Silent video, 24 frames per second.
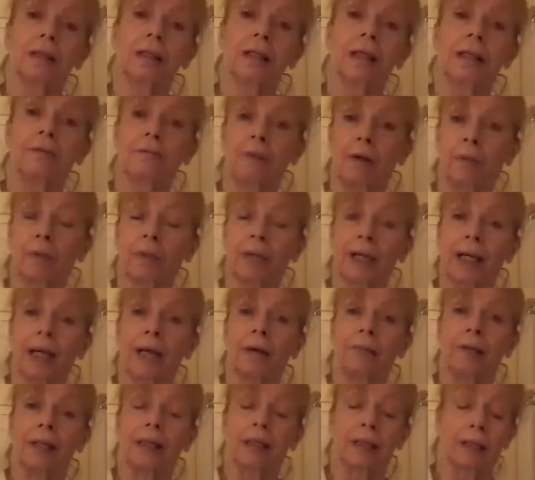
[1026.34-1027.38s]
if I were
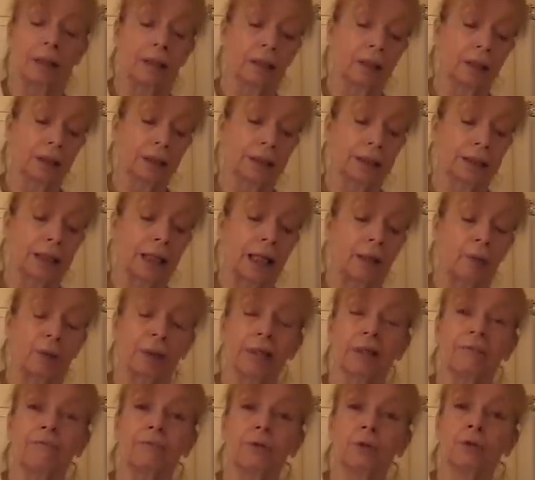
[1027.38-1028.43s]
going, to go
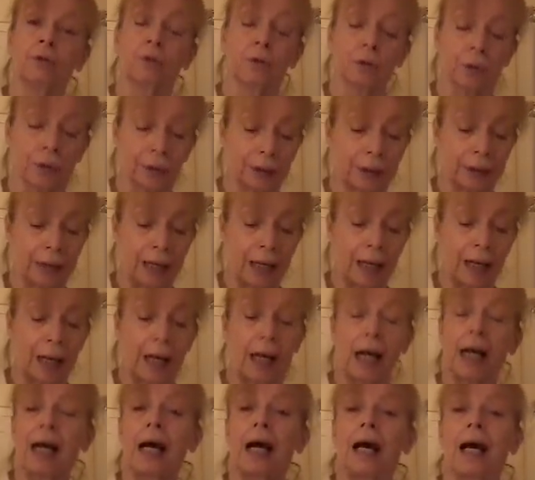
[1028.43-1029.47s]
on the 4th
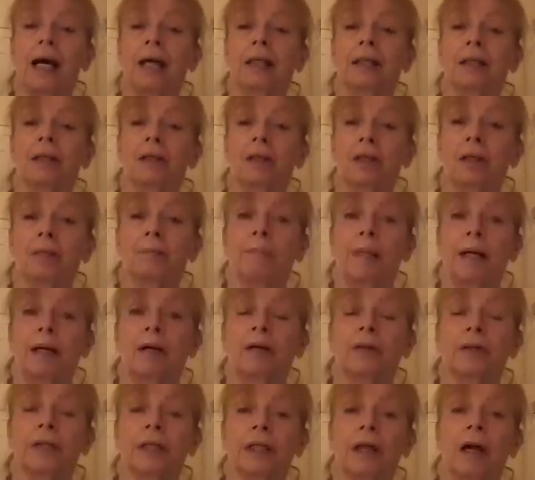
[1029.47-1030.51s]
and come back
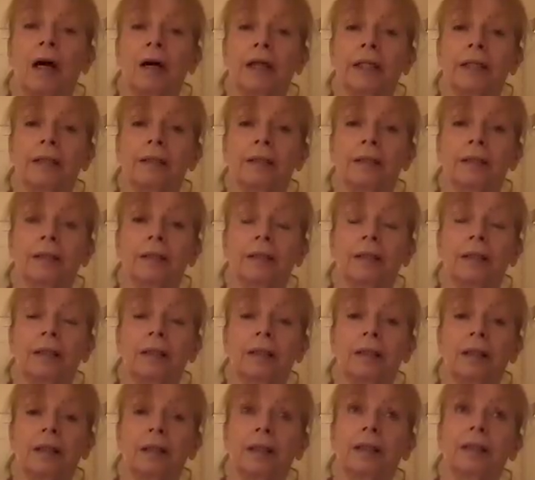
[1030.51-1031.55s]
on the 9th.
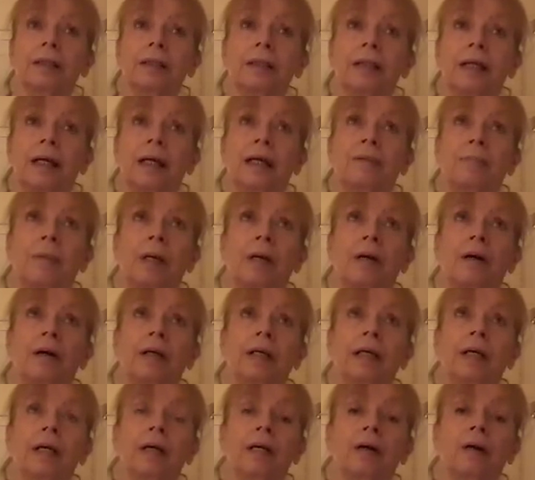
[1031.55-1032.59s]

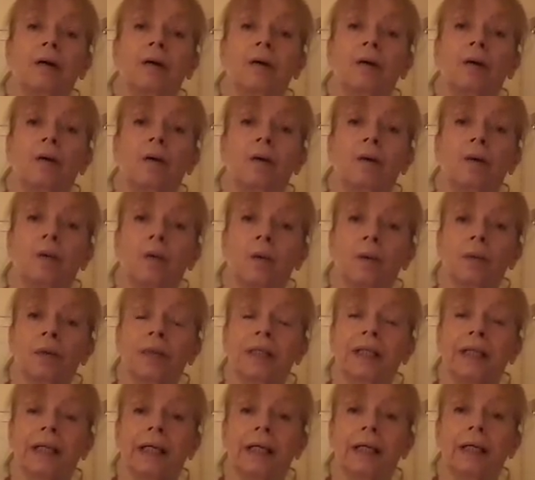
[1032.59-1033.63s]
Thereby, all
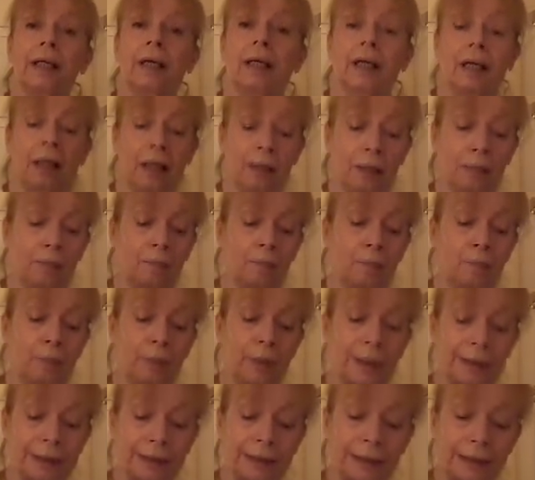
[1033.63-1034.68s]
the
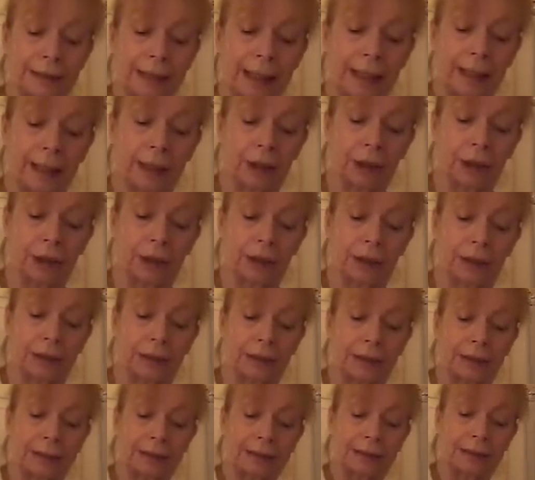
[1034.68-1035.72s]

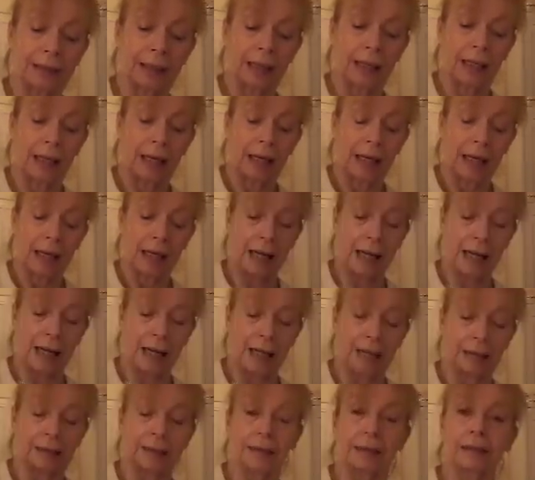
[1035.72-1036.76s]
presentations
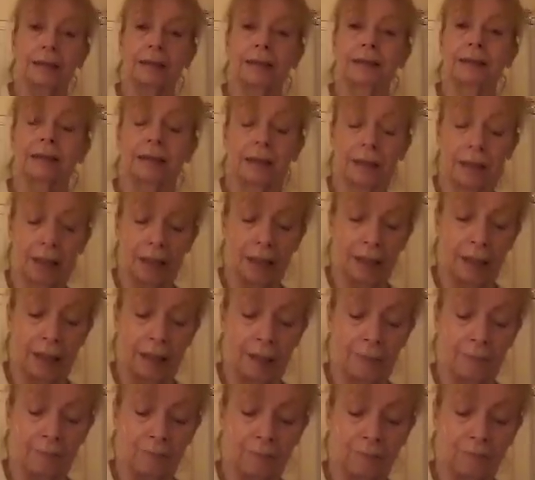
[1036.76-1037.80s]
and
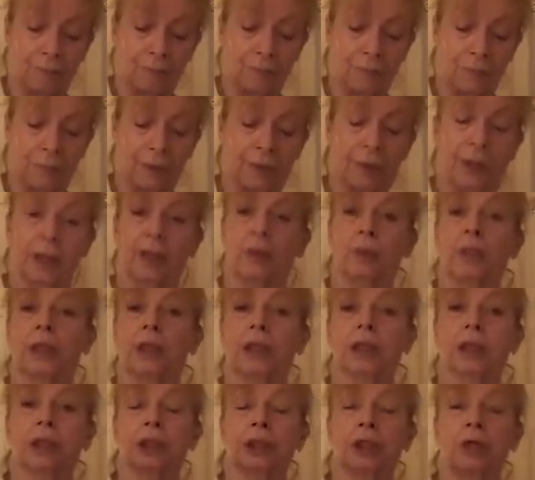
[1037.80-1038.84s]
the
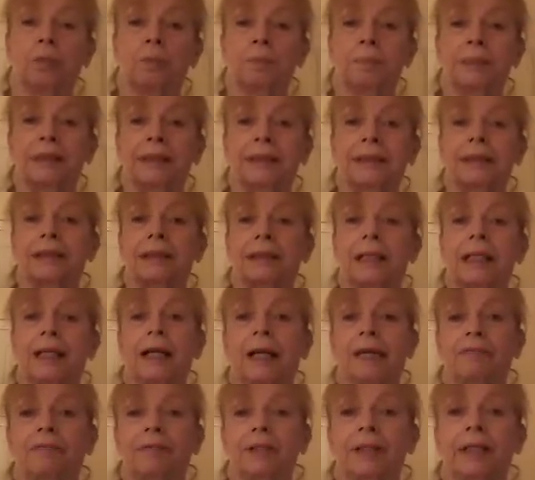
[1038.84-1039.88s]
workshops
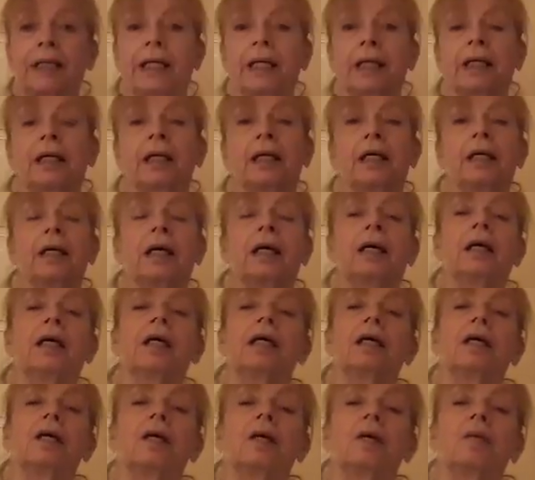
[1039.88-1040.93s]
and everything
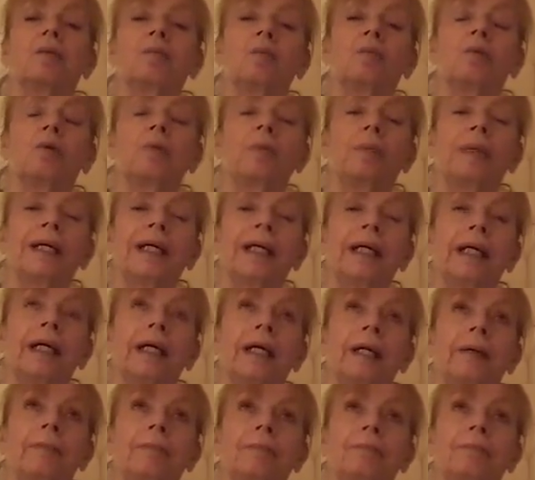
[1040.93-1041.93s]
will be